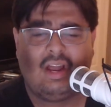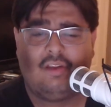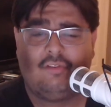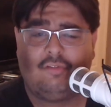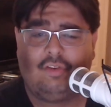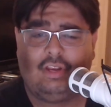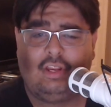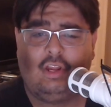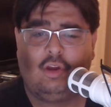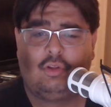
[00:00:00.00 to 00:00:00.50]
a
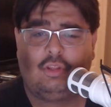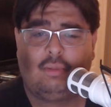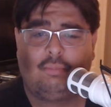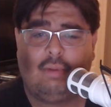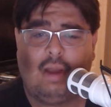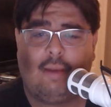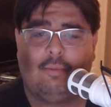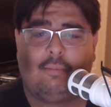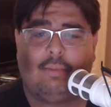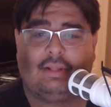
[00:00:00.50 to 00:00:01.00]
video in the
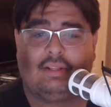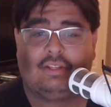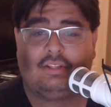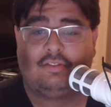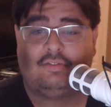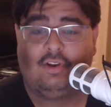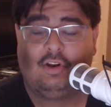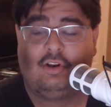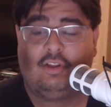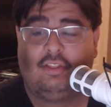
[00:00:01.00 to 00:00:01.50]
pipe about this
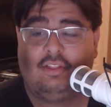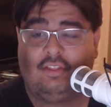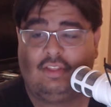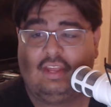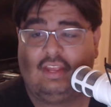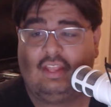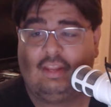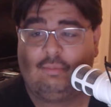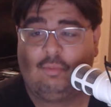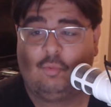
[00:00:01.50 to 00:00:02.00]
very
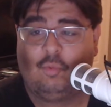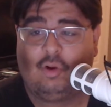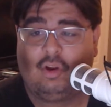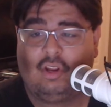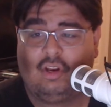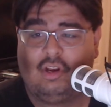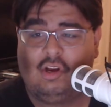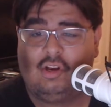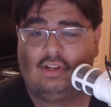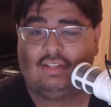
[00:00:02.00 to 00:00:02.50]
thing that I've been
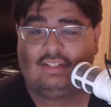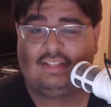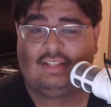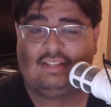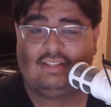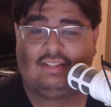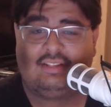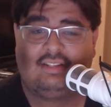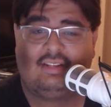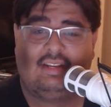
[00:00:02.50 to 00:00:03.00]
working on
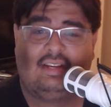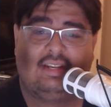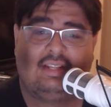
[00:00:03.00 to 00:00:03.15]
since